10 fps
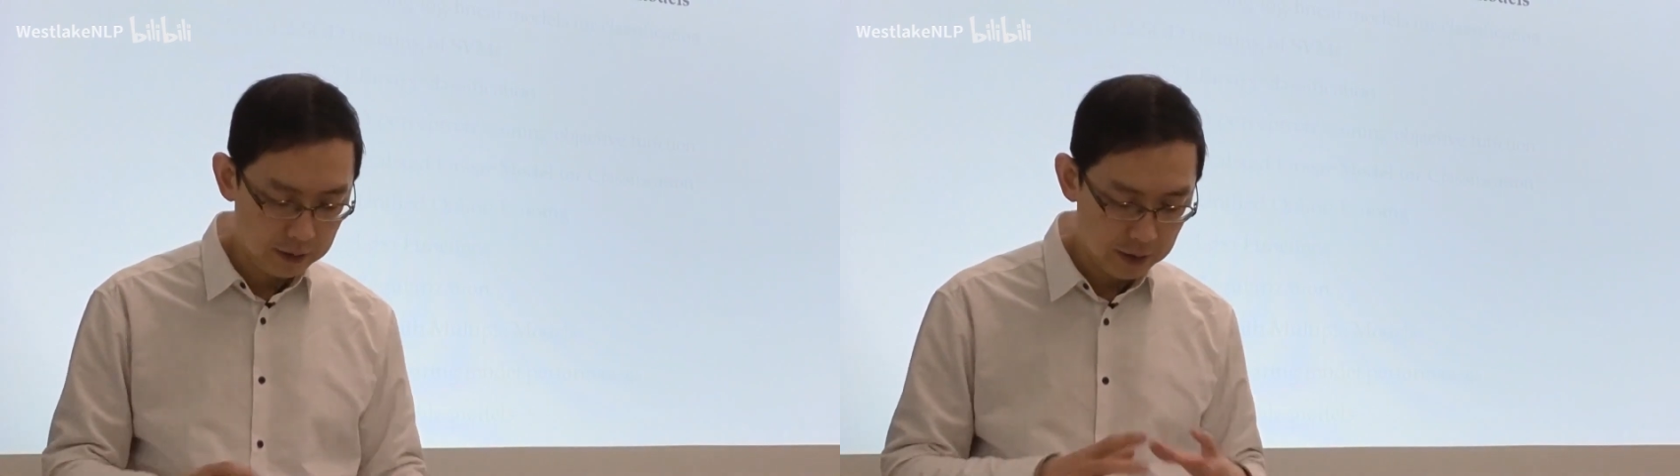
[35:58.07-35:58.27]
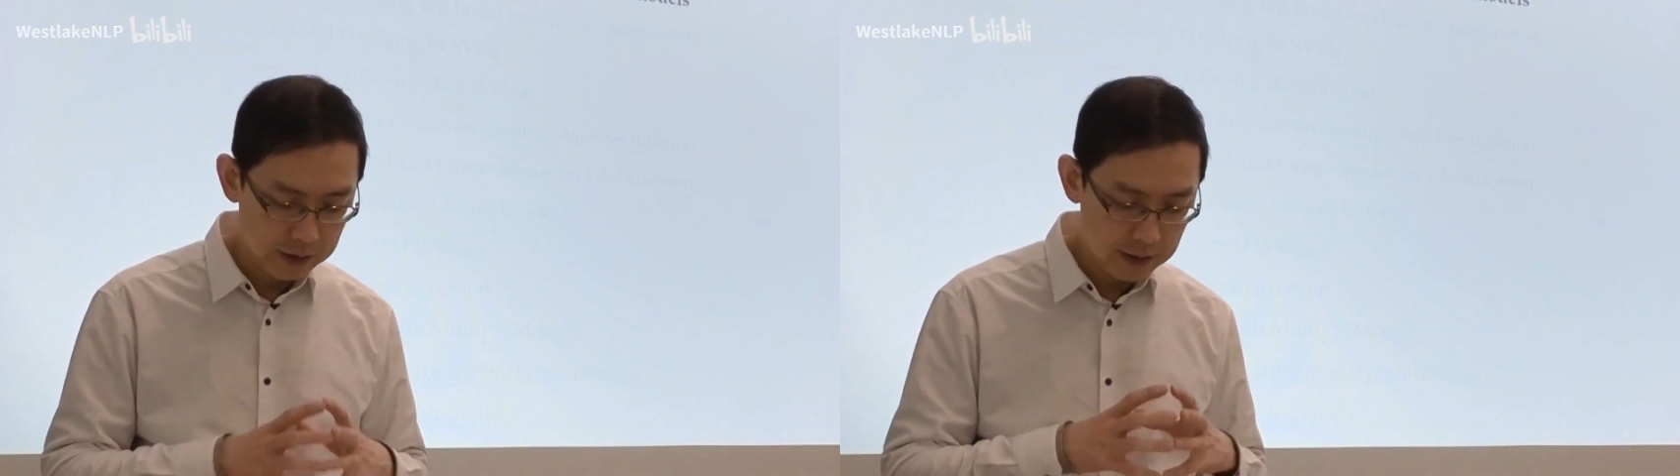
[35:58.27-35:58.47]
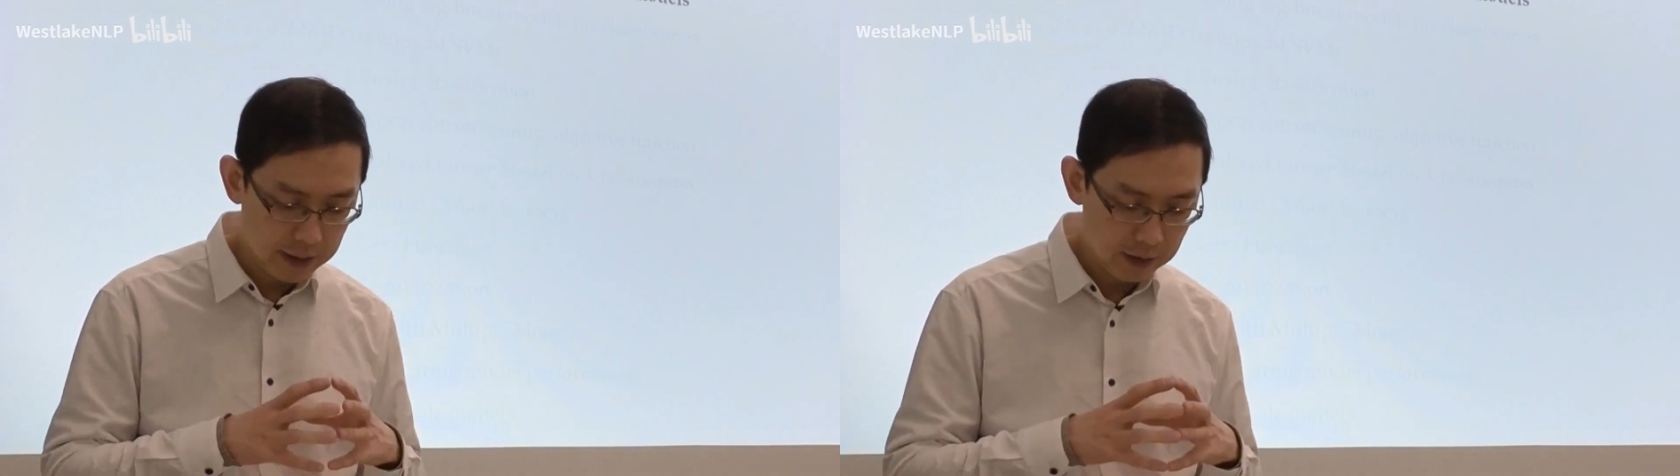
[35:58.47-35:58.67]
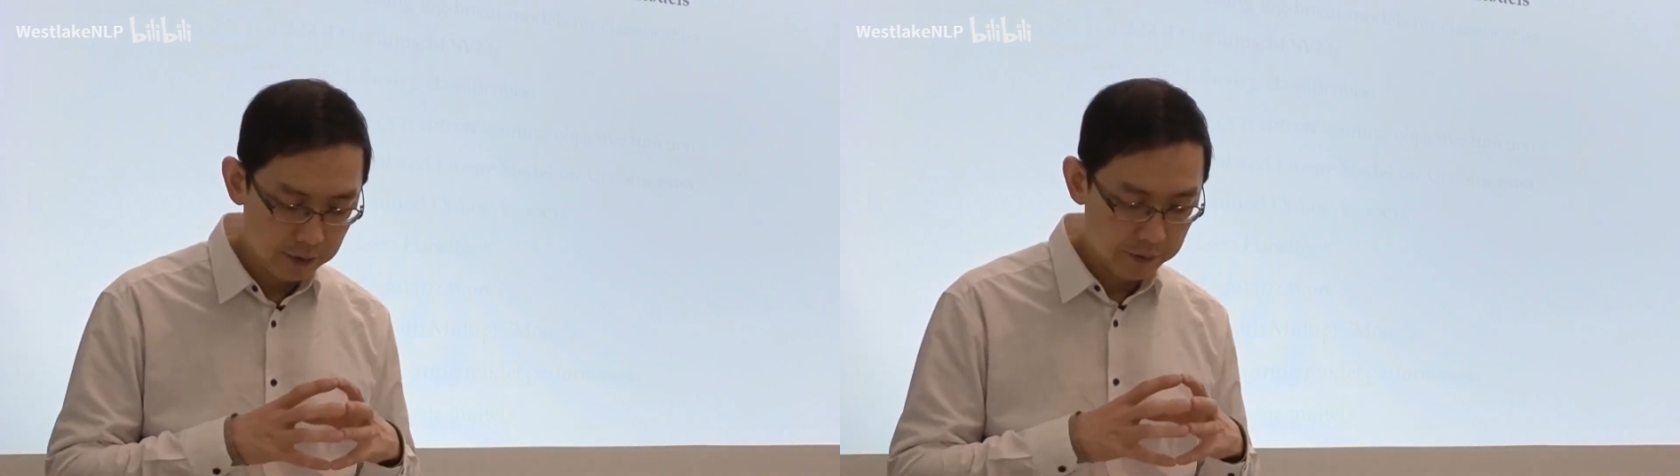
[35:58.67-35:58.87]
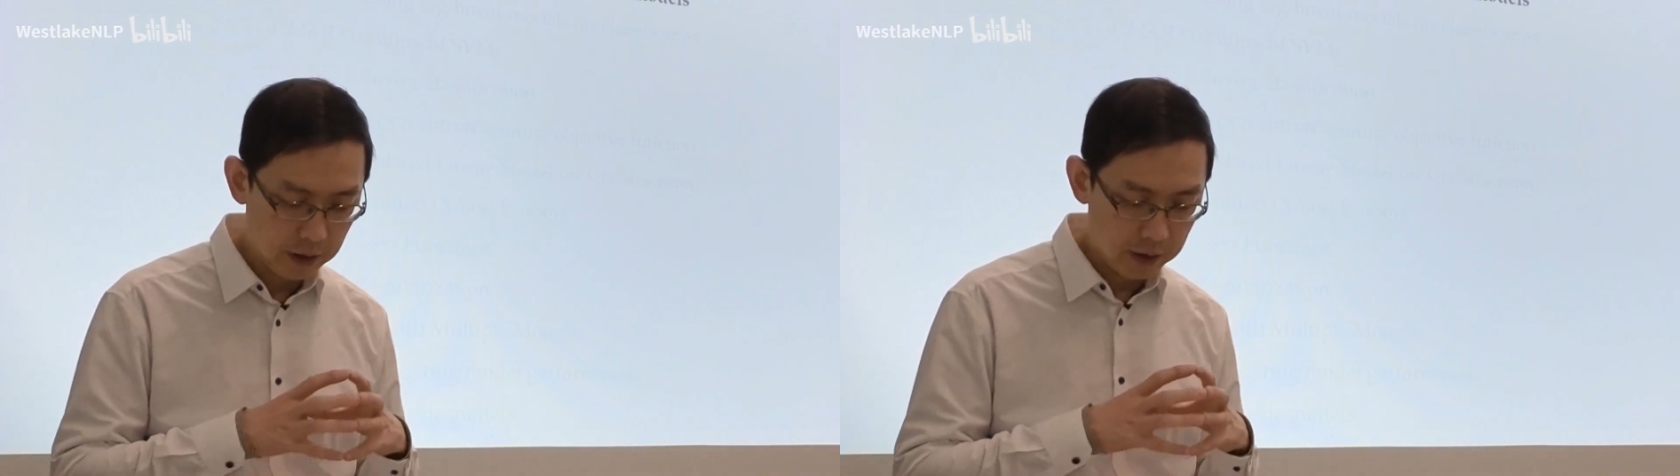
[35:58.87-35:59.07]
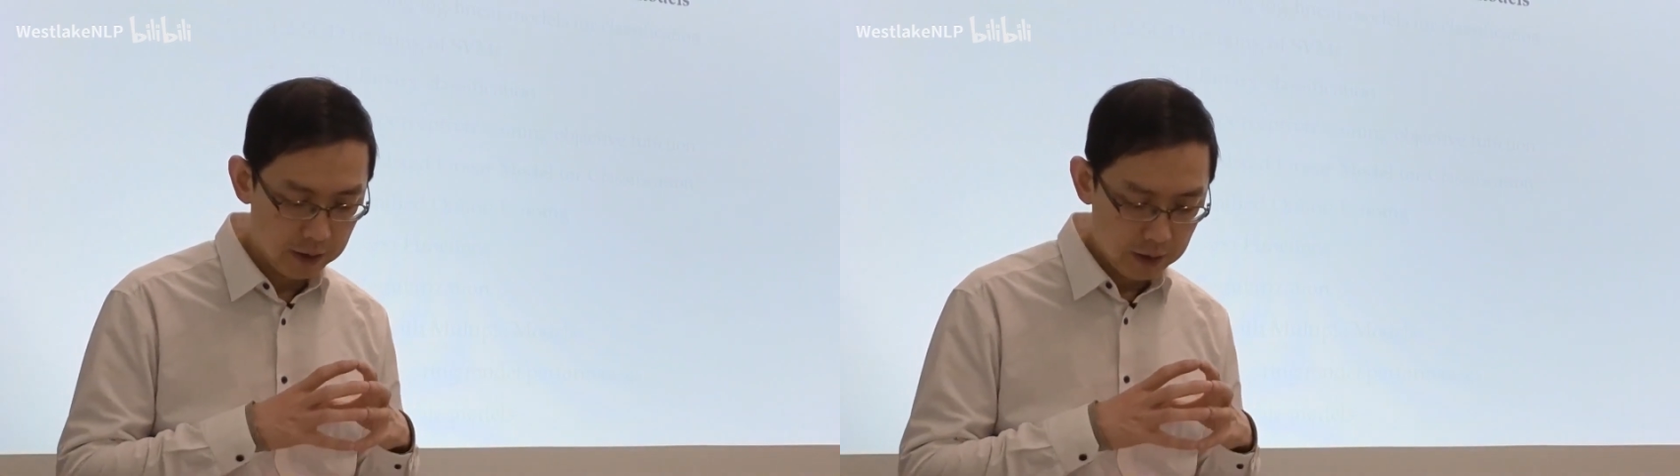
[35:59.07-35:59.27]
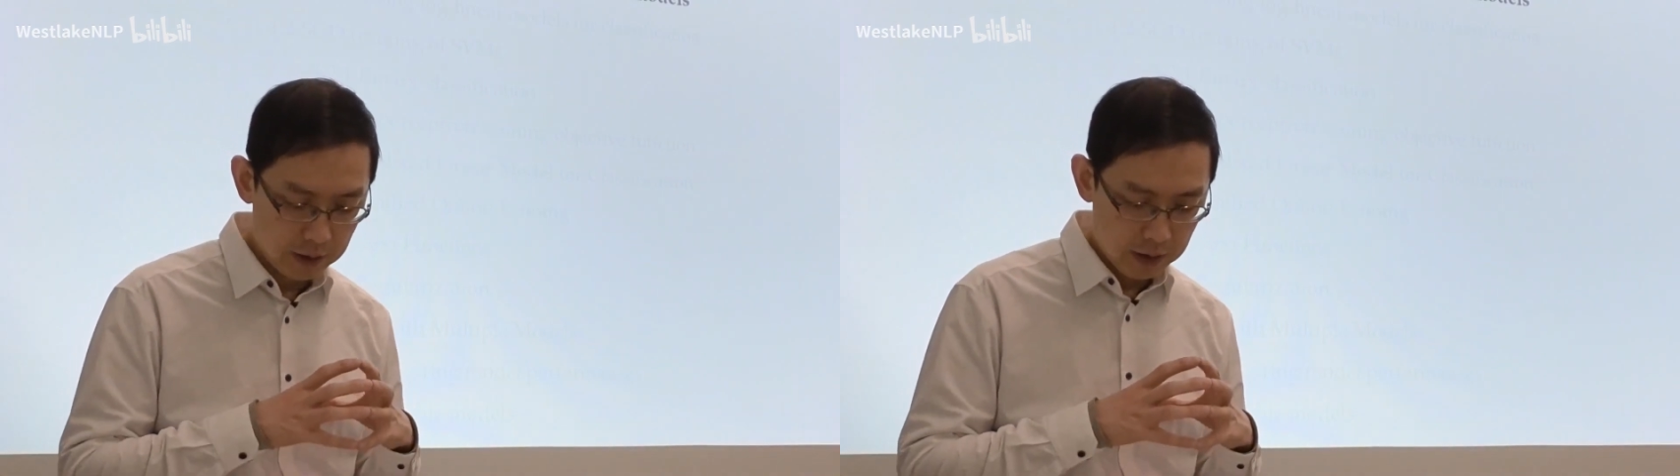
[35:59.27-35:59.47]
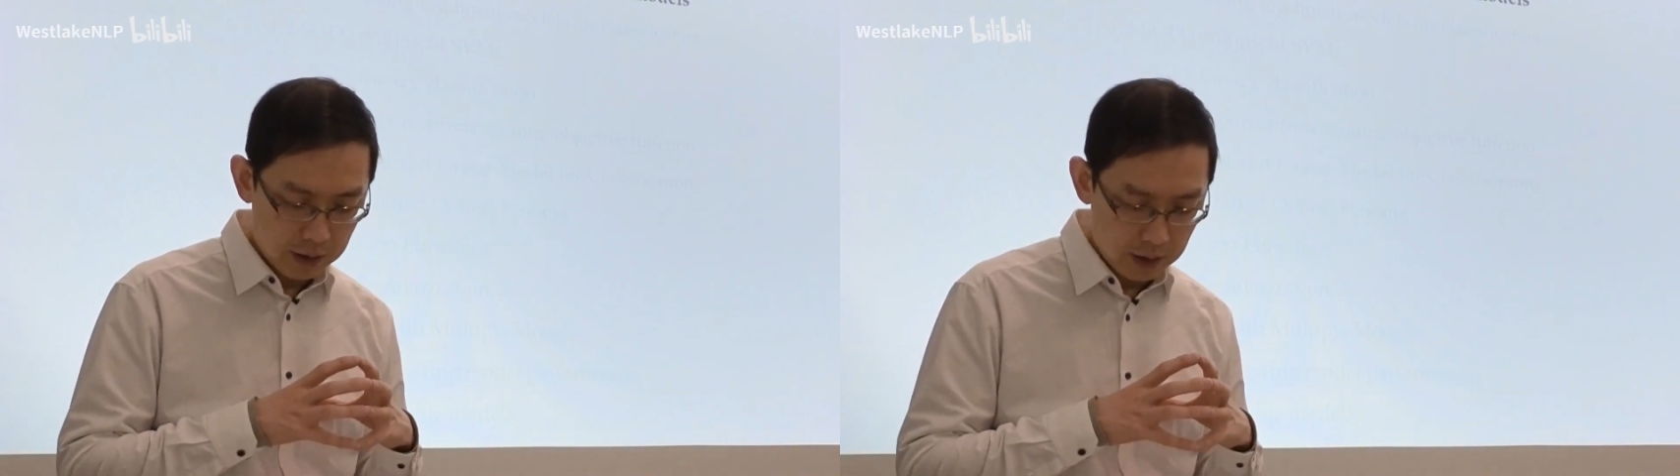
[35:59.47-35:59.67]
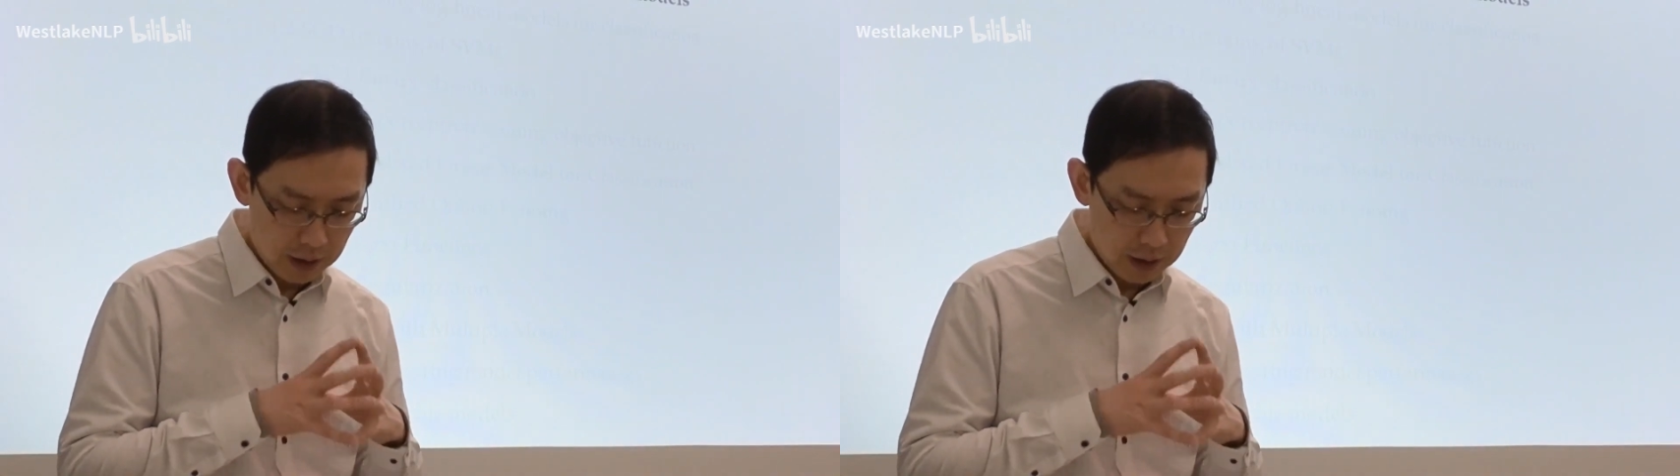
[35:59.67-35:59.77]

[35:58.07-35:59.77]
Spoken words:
instead of a